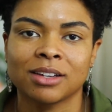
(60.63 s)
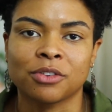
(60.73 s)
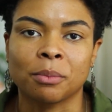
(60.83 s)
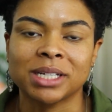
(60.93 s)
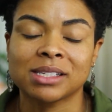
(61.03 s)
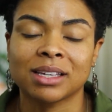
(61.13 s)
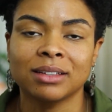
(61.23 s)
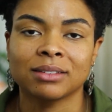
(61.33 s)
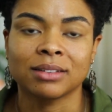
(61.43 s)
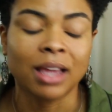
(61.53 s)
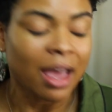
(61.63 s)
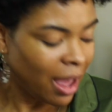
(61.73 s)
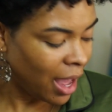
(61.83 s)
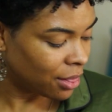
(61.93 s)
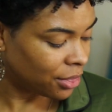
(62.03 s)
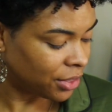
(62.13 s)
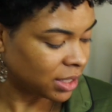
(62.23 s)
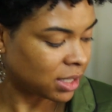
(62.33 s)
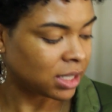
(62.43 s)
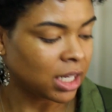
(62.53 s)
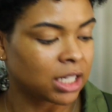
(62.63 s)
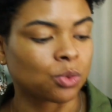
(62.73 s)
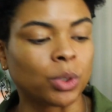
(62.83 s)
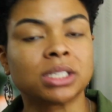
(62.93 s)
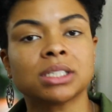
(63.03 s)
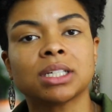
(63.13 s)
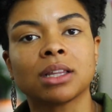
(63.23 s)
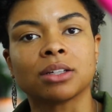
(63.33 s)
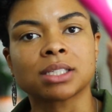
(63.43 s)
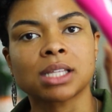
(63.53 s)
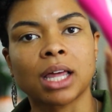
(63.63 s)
for my skin. And this is what it looks